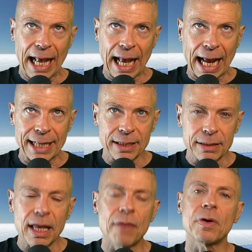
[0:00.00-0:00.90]
at the
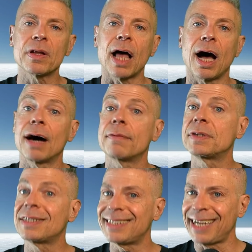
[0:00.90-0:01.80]
level of
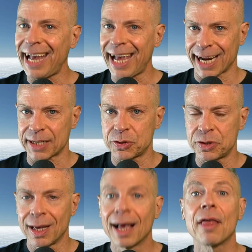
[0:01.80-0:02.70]
text,
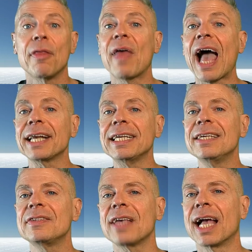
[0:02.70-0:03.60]
that
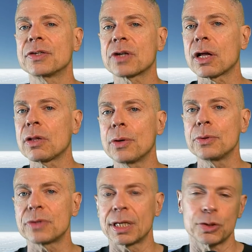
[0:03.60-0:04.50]
is as
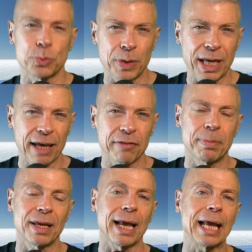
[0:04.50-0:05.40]
close as we have
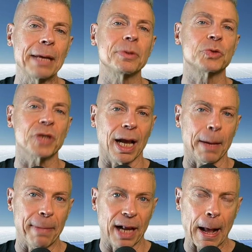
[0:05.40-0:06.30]
been able to
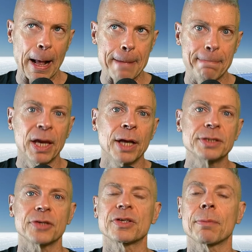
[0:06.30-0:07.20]
become
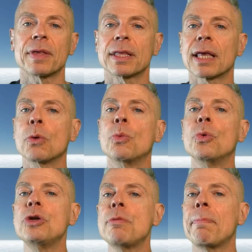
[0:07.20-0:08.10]
to something that
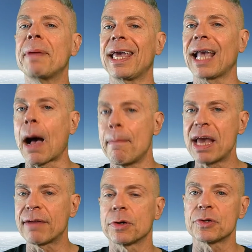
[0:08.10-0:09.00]
would be a
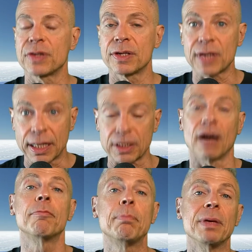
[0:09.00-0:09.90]
metaverse in the sense
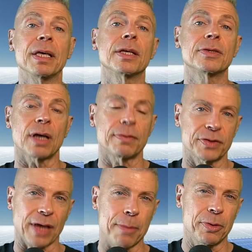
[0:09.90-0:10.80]
of billions of
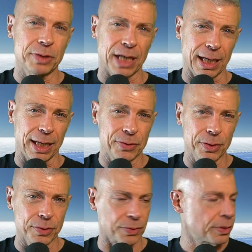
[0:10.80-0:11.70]
simultaneous
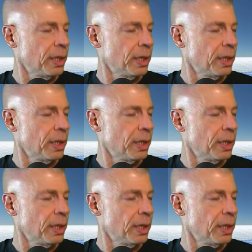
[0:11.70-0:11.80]
users.